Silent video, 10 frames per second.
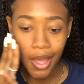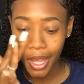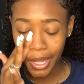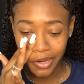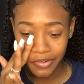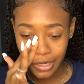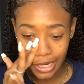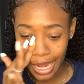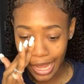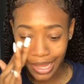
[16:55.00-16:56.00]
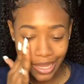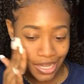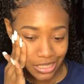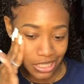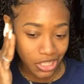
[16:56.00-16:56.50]
it really like
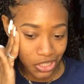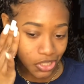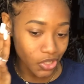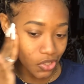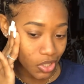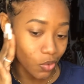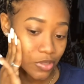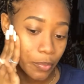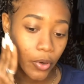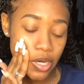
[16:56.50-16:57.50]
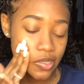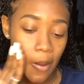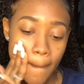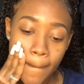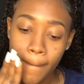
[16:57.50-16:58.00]
gets into those pores.
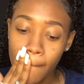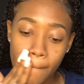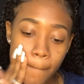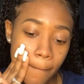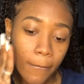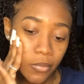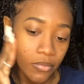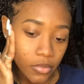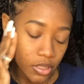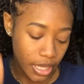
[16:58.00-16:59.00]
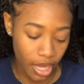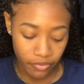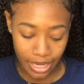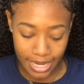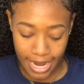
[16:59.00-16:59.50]
So you have
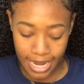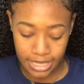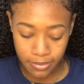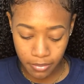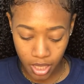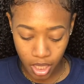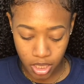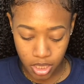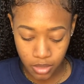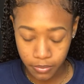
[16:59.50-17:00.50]
a nice base.